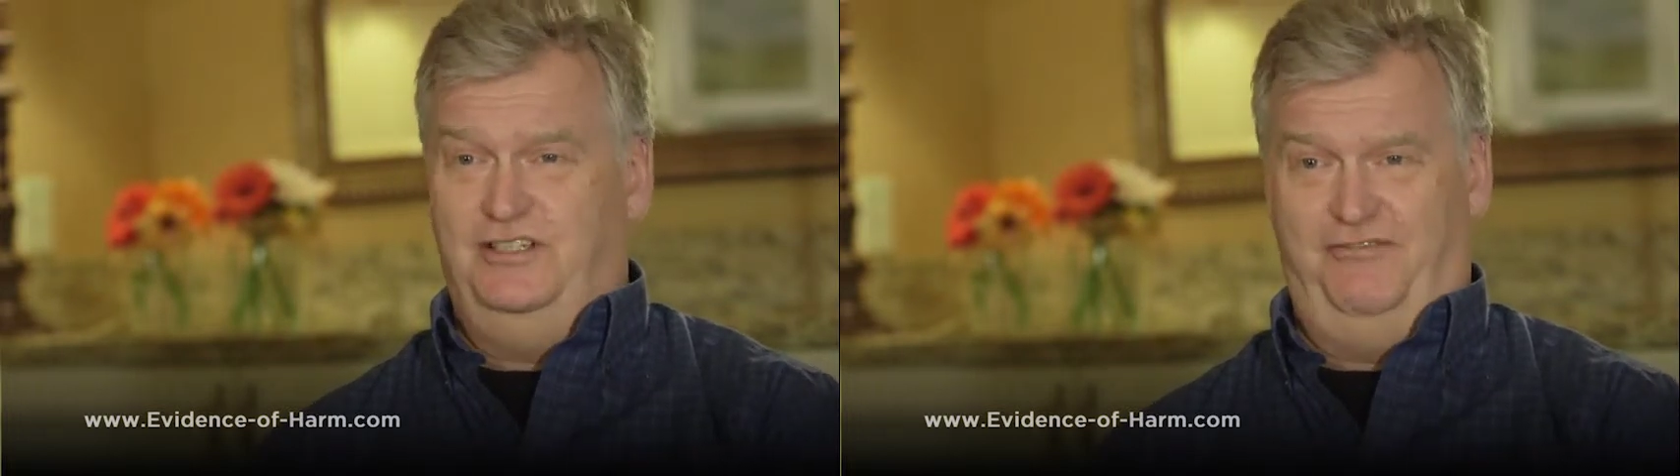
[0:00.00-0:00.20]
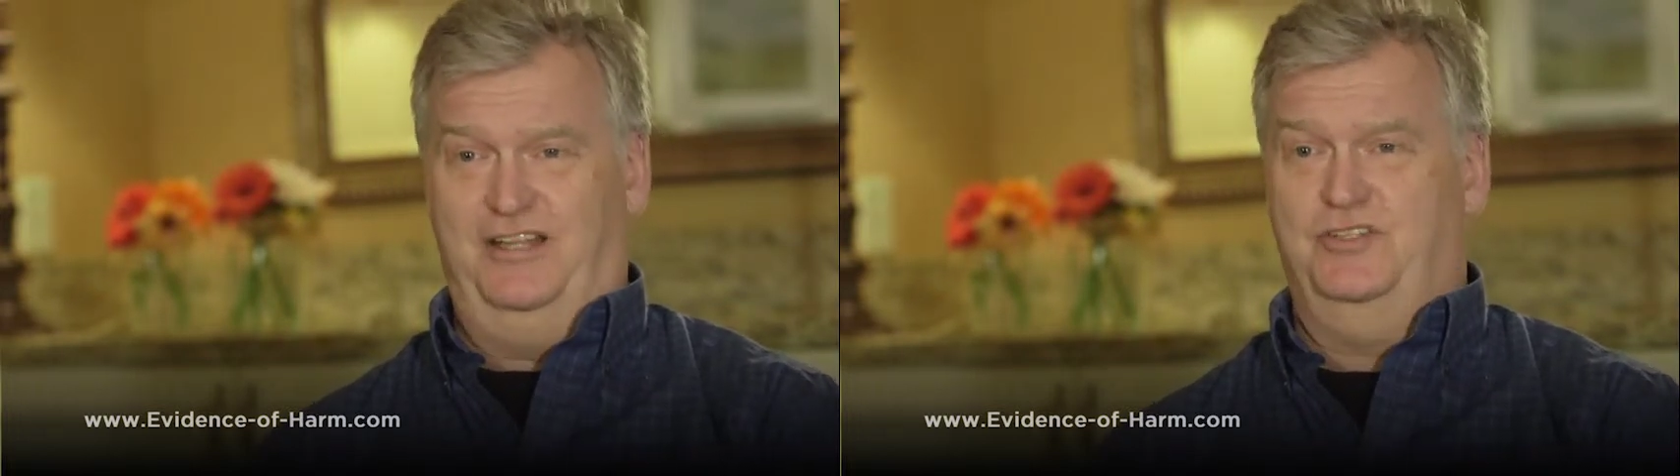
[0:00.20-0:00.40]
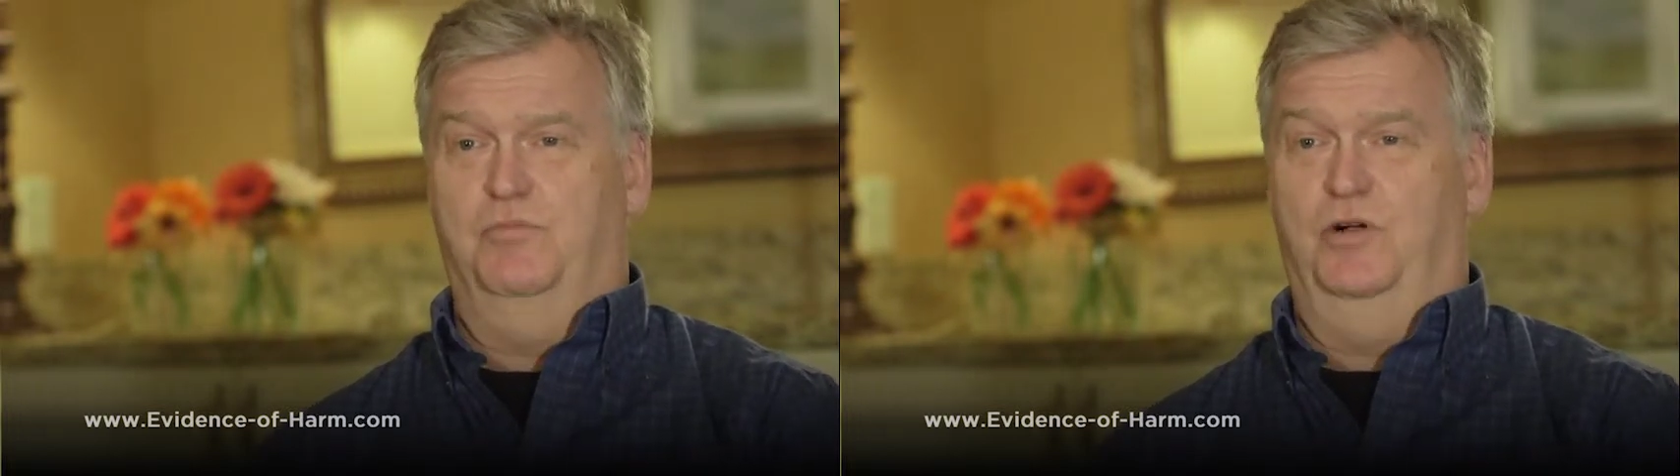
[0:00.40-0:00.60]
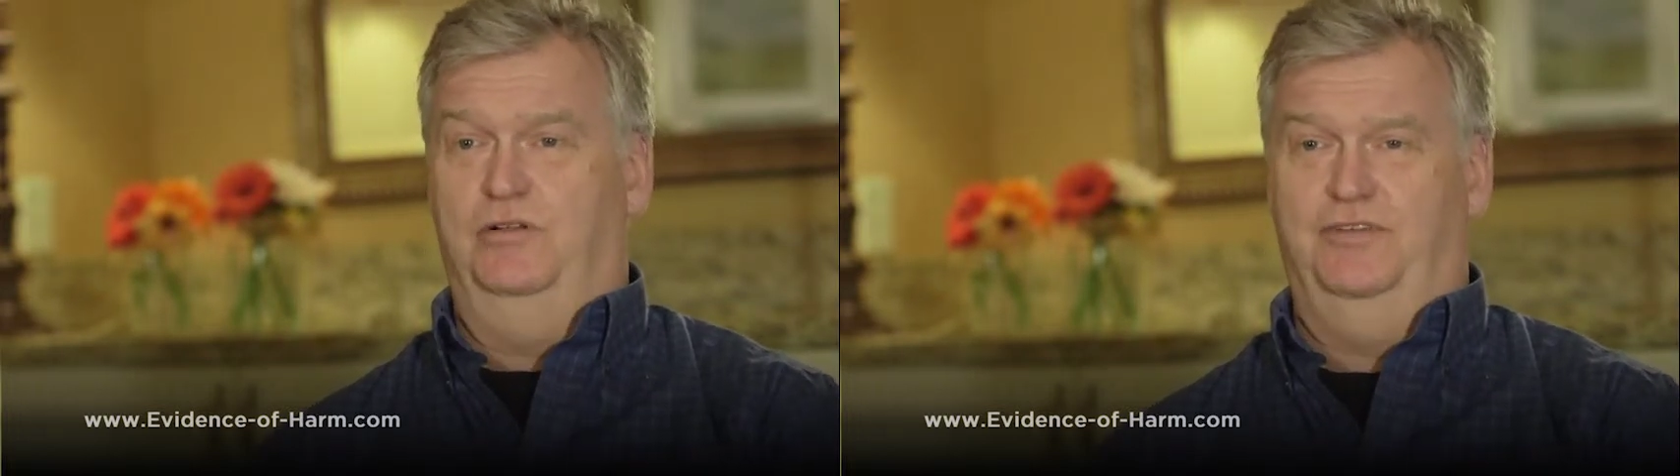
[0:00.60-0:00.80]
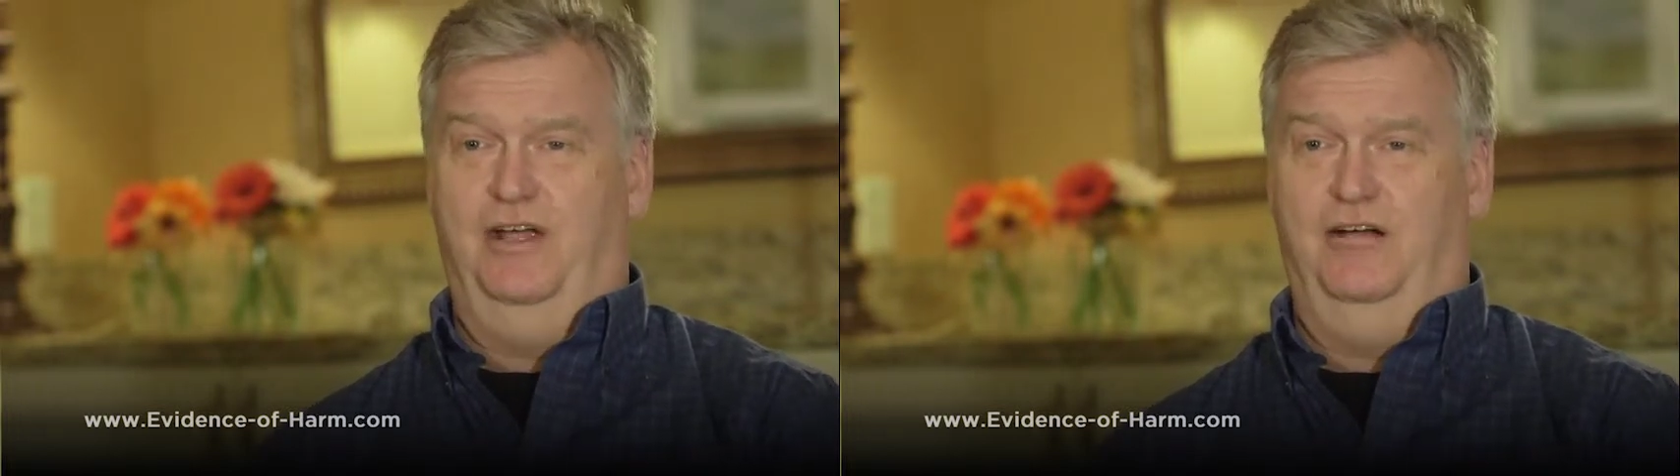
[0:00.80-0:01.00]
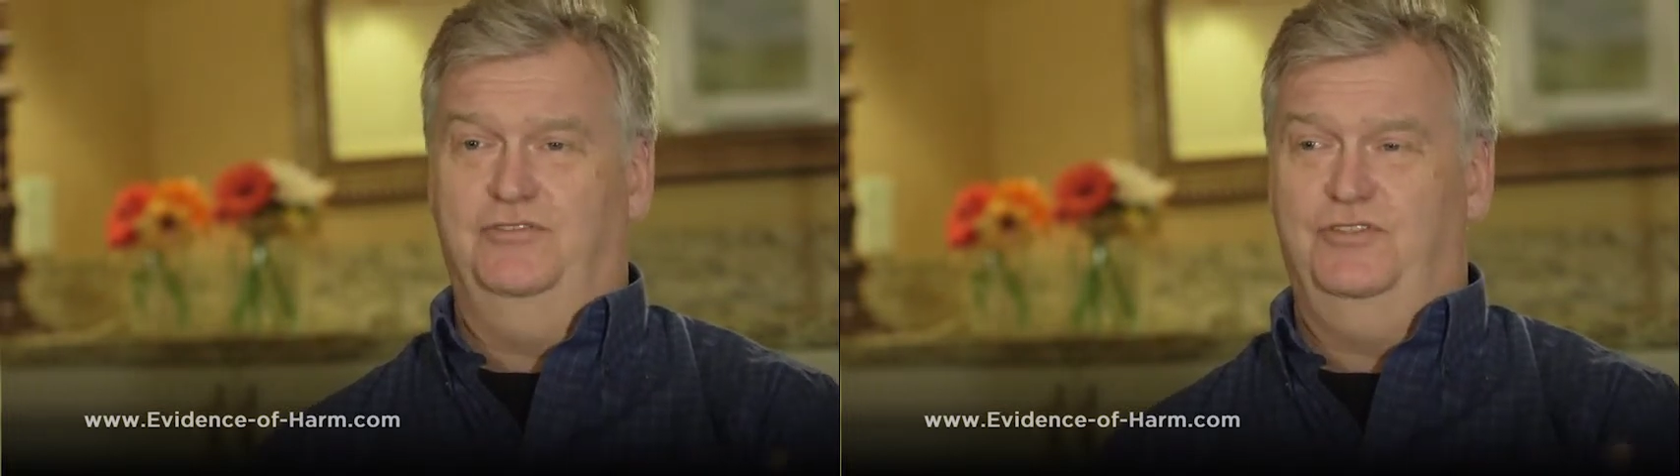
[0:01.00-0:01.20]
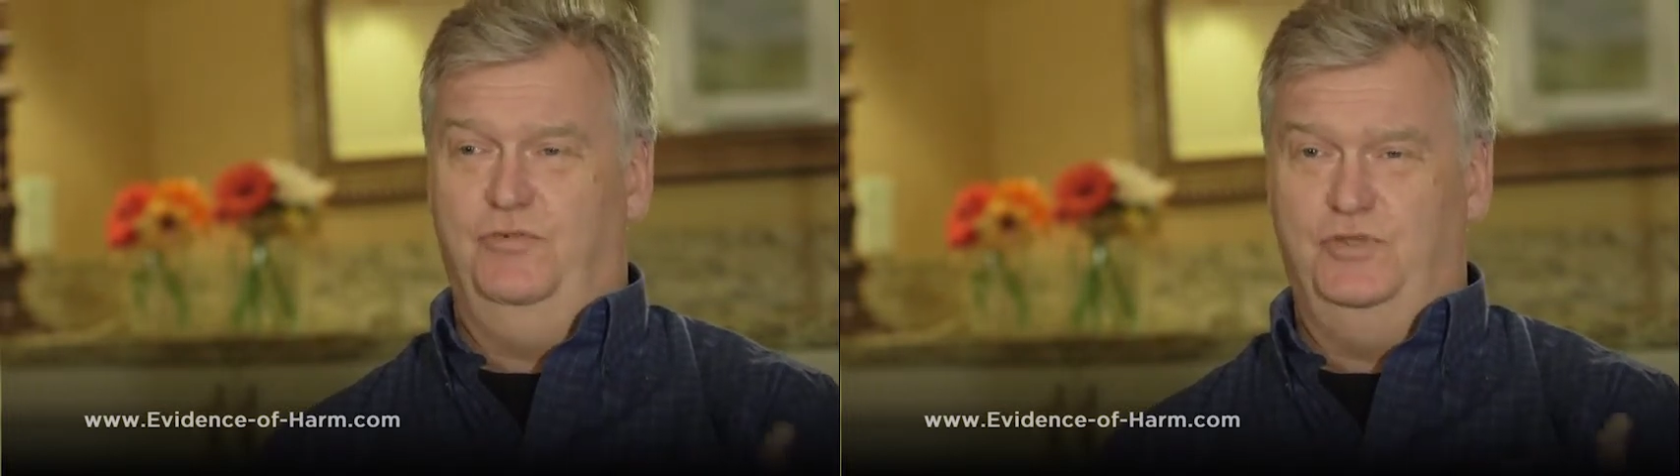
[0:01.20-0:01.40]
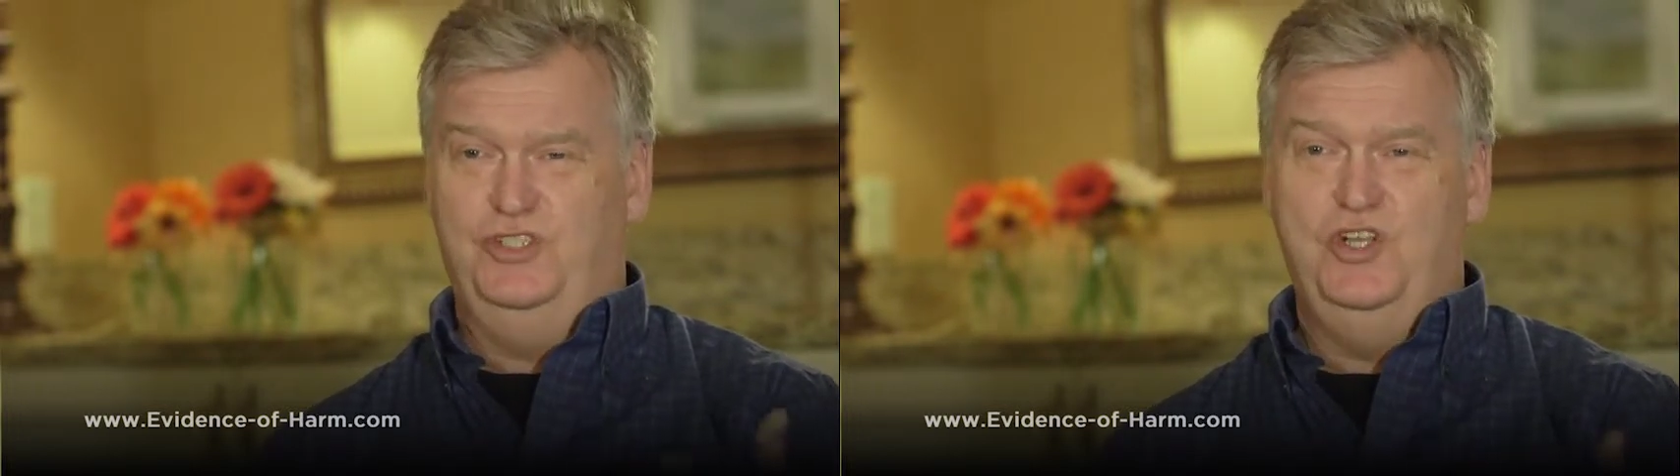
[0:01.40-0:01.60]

defensible. There was